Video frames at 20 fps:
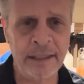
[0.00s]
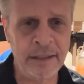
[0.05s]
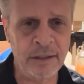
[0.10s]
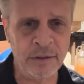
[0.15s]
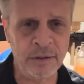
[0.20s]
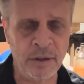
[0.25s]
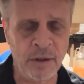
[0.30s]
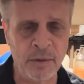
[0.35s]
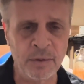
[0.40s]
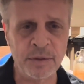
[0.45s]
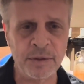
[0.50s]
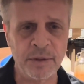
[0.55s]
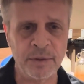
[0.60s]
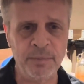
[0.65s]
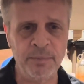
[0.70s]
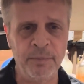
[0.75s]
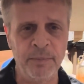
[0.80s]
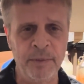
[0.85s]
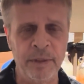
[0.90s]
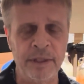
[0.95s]
knows
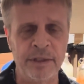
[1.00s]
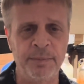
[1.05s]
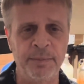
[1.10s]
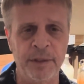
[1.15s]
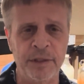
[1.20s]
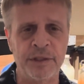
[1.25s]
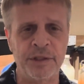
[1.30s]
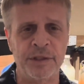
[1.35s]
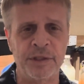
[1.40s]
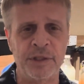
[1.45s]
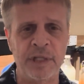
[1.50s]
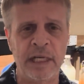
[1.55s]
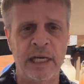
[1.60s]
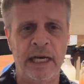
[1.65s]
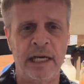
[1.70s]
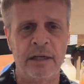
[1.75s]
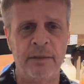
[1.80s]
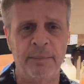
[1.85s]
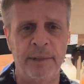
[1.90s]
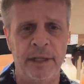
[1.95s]
as much as
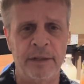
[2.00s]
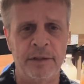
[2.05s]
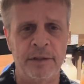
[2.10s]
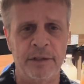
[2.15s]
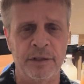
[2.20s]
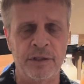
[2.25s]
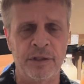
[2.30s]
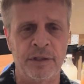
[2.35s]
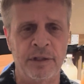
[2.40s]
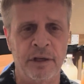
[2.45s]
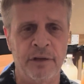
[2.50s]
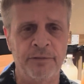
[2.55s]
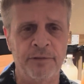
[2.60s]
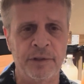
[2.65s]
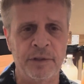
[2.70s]
God about this stuff,